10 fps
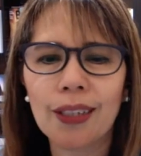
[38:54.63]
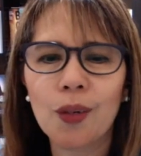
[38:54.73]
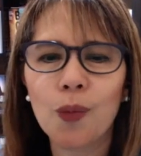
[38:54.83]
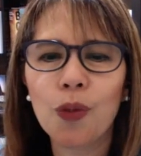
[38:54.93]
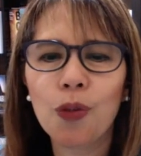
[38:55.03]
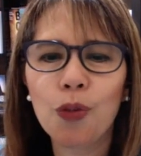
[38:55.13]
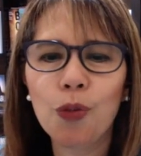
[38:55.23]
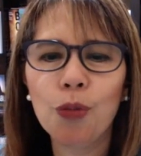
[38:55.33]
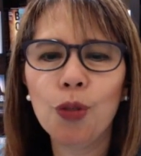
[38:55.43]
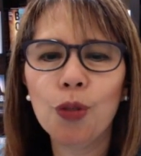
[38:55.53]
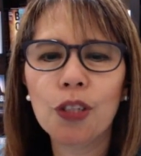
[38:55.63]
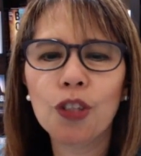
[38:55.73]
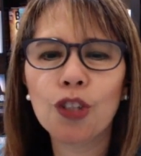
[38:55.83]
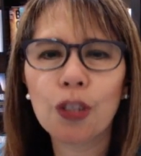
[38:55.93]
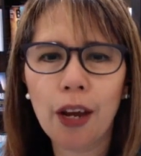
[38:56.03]
with whom you could
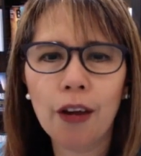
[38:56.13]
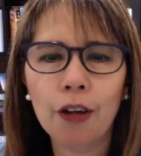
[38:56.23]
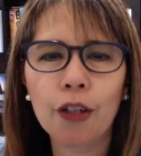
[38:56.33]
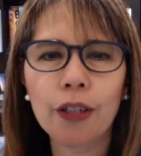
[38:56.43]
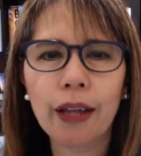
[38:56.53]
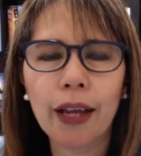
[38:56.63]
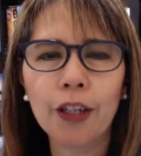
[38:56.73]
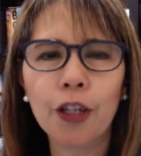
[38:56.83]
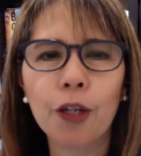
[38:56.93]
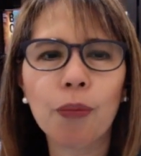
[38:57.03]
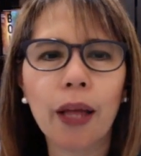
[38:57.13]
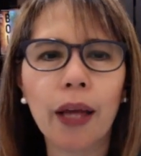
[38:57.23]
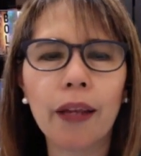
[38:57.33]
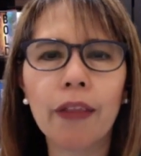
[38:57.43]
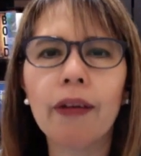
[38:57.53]
share your 10-year
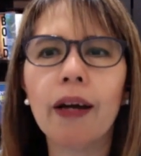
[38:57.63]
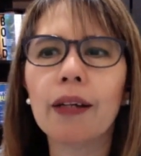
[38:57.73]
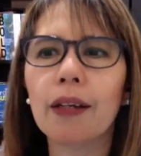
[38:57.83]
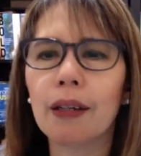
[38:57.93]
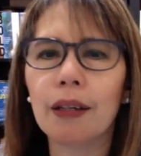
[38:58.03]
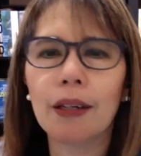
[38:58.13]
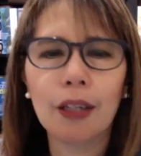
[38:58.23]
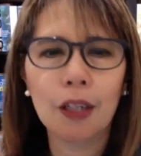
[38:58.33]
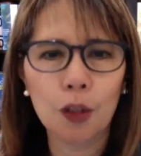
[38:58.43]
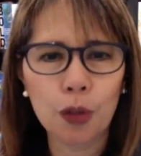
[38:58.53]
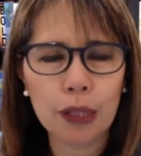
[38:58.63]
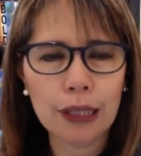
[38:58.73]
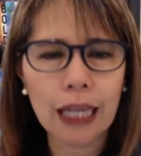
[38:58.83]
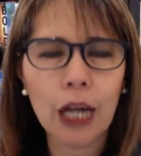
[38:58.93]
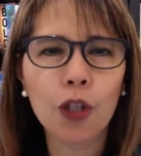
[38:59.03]
plan. And they're not going to look
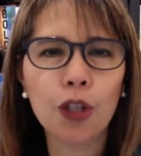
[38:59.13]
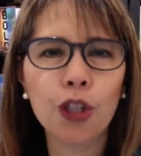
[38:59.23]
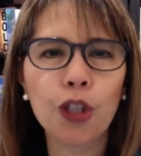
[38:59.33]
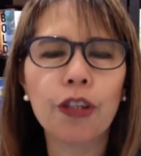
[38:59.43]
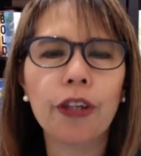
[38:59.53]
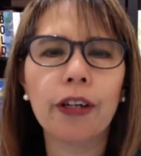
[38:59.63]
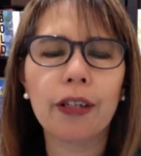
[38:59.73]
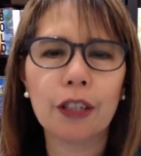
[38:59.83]
down on you, they're not going to